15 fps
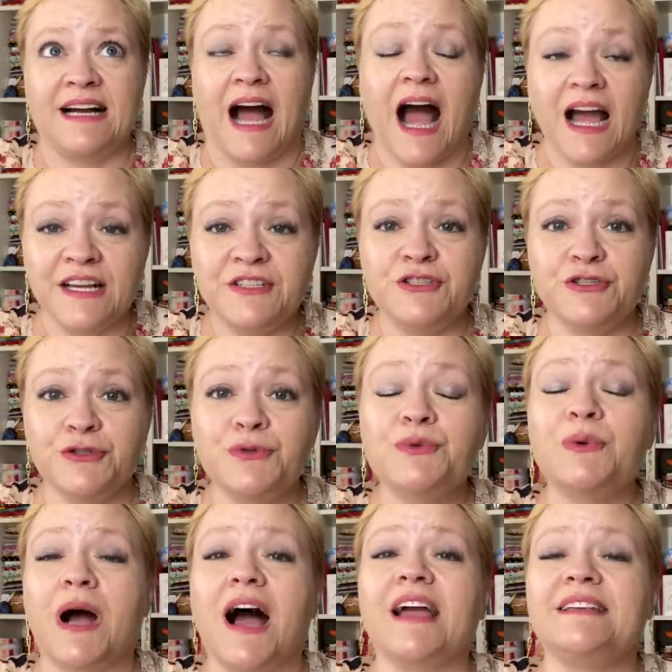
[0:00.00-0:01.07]
I
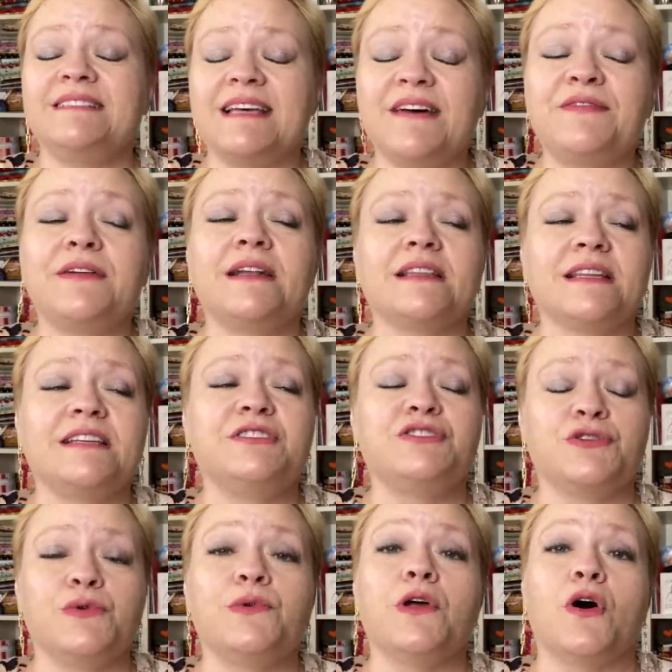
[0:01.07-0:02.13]
do, I definitely
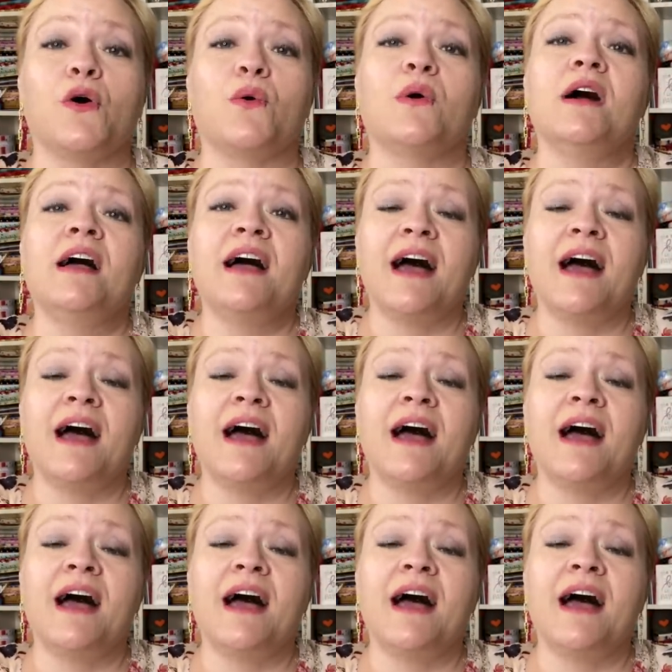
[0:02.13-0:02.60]
do know